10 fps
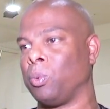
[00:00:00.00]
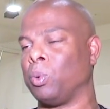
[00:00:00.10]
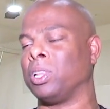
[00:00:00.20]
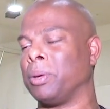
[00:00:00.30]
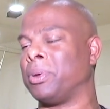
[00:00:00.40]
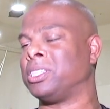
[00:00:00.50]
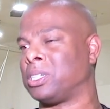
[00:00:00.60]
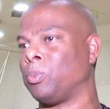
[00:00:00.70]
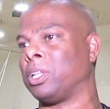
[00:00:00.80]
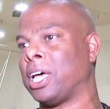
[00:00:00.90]
We were limited
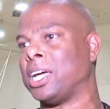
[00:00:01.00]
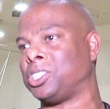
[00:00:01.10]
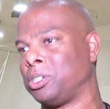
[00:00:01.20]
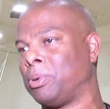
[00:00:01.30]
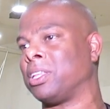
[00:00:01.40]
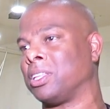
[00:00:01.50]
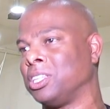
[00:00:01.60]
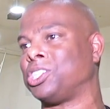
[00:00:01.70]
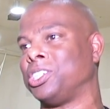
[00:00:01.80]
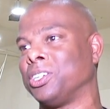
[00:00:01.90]
somewhat last year, but I think
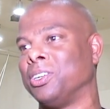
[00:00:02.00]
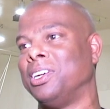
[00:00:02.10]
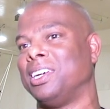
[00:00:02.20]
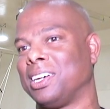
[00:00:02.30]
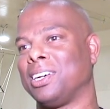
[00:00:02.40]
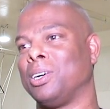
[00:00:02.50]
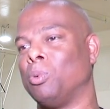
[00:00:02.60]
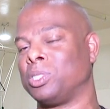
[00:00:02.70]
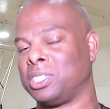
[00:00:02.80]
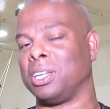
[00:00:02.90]
this year uh,
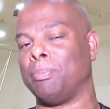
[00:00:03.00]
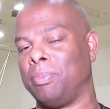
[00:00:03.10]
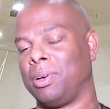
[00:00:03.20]
we'll see a,